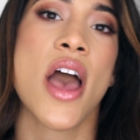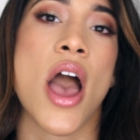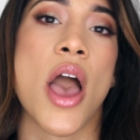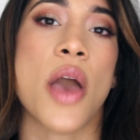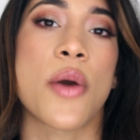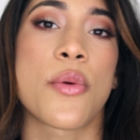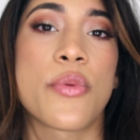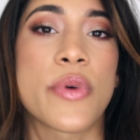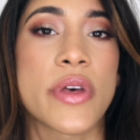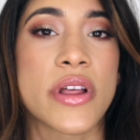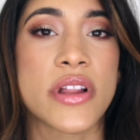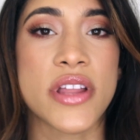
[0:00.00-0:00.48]

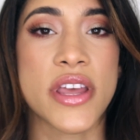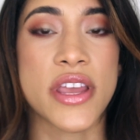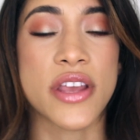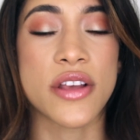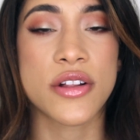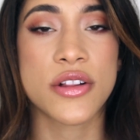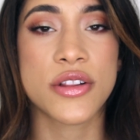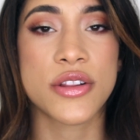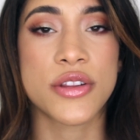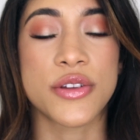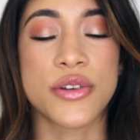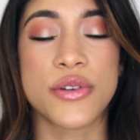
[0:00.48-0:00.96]
I will
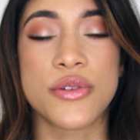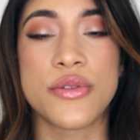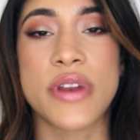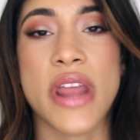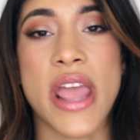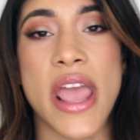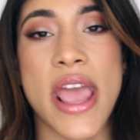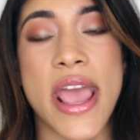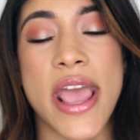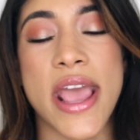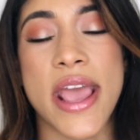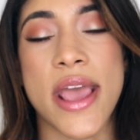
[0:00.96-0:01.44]
include
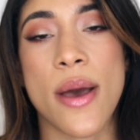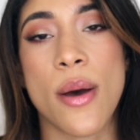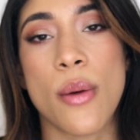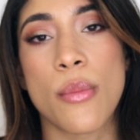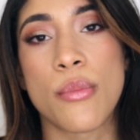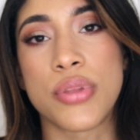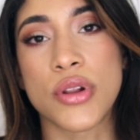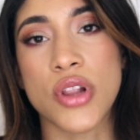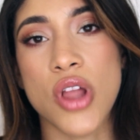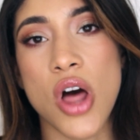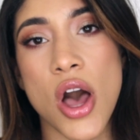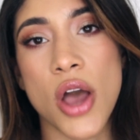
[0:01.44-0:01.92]

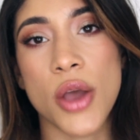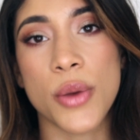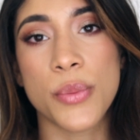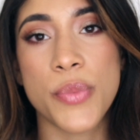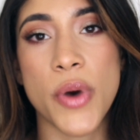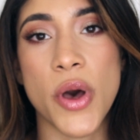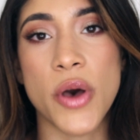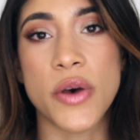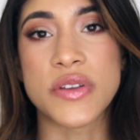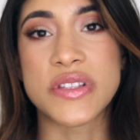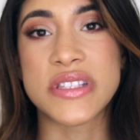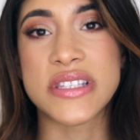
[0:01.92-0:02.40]
a
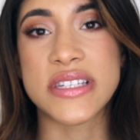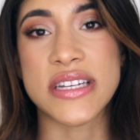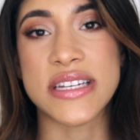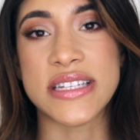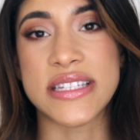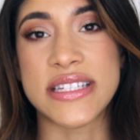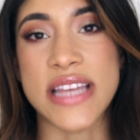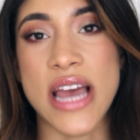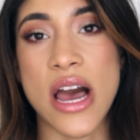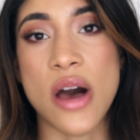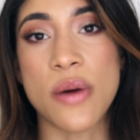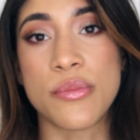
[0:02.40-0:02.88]
blog
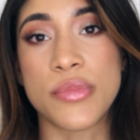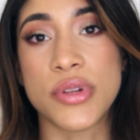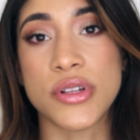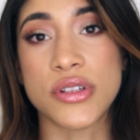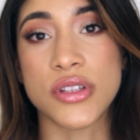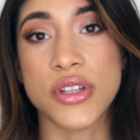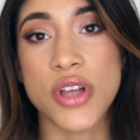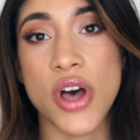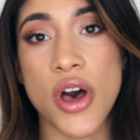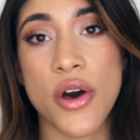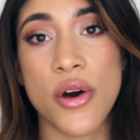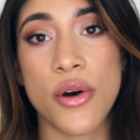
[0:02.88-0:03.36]
post down
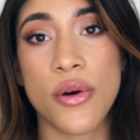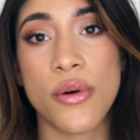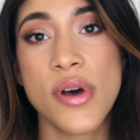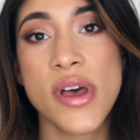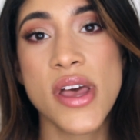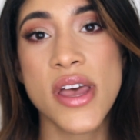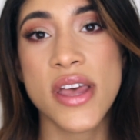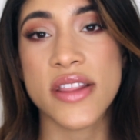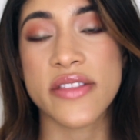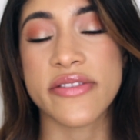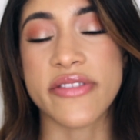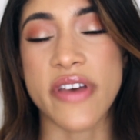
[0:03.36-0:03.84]

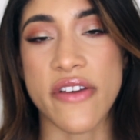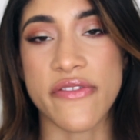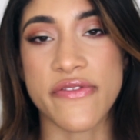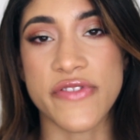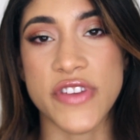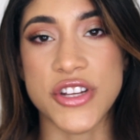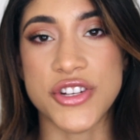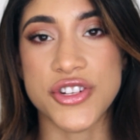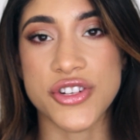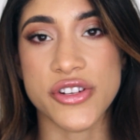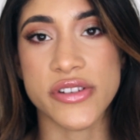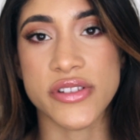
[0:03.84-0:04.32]
below that
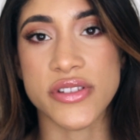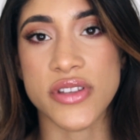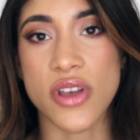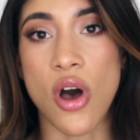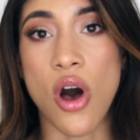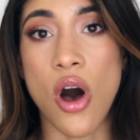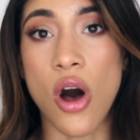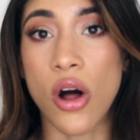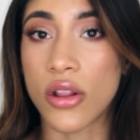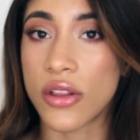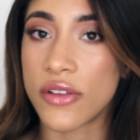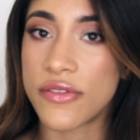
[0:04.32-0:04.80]

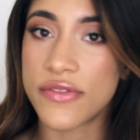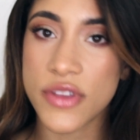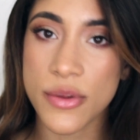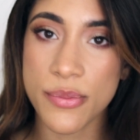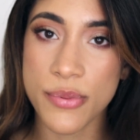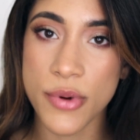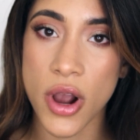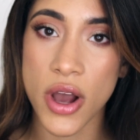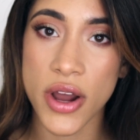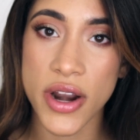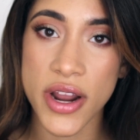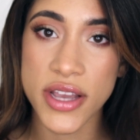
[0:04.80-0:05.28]
features all of
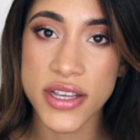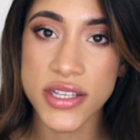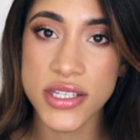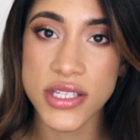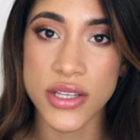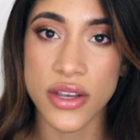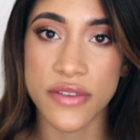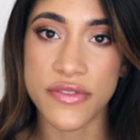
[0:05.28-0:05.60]
the products,